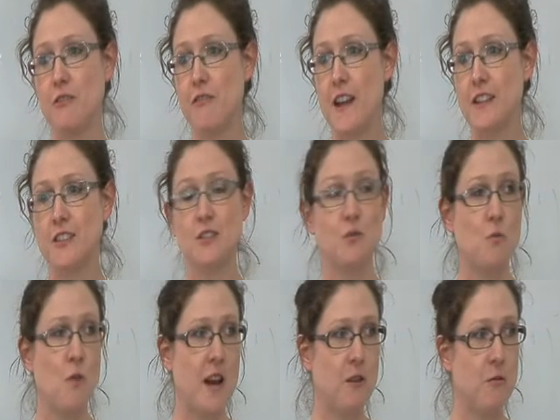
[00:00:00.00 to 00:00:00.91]
effectors
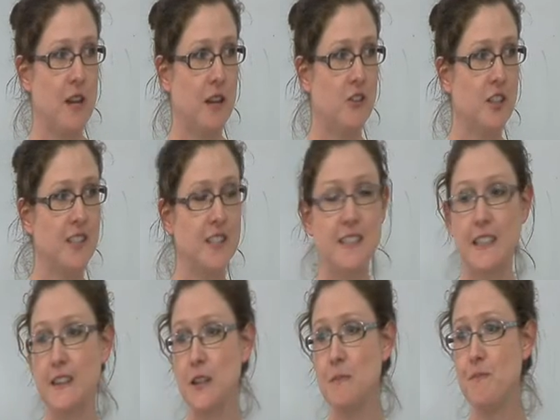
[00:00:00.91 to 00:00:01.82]
and why are we interested
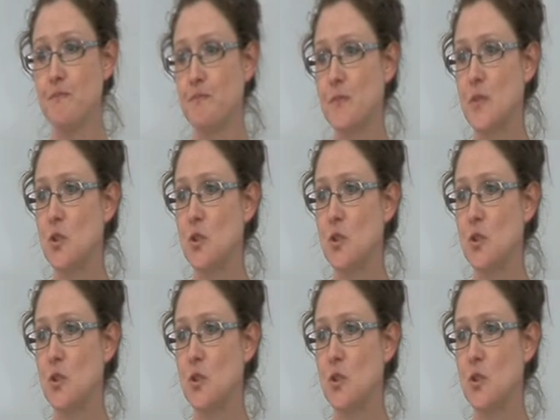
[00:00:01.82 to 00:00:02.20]
in them?